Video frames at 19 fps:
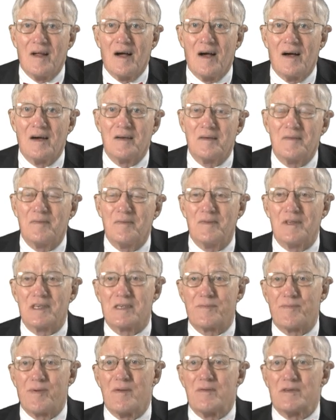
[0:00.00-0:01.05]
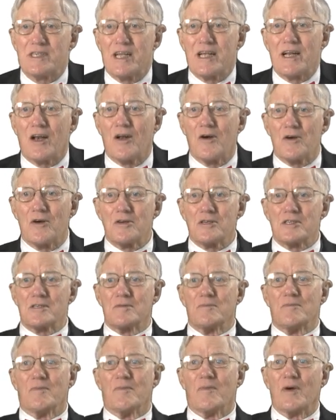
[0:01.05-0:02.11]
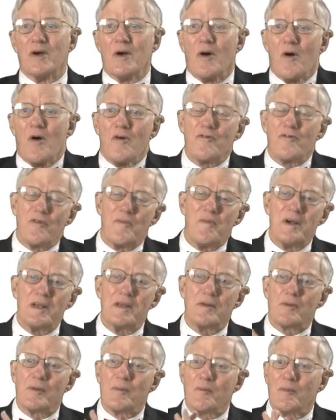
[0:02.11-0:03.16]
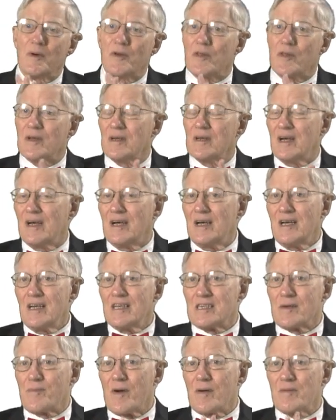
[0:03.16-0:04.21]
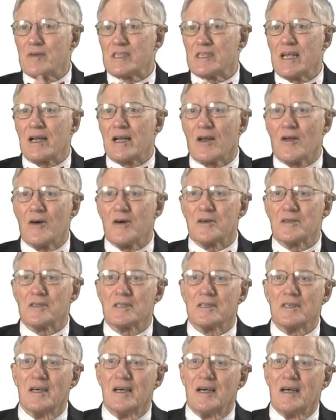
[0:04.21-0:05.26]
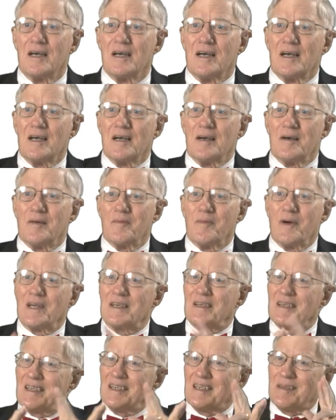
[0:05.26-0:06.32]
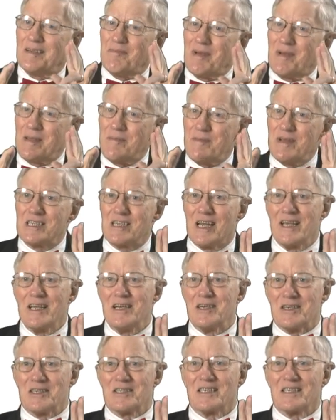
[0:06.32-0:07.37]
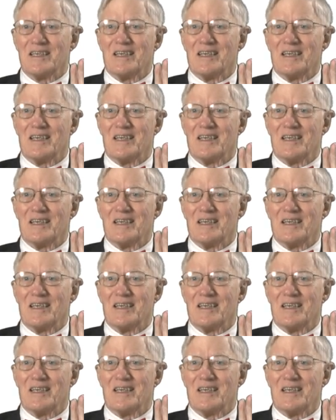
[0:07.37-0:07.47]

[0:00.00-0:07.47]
The Supremacy Clause, we're all familiar with the Supremacy Clause, but it may mislead us.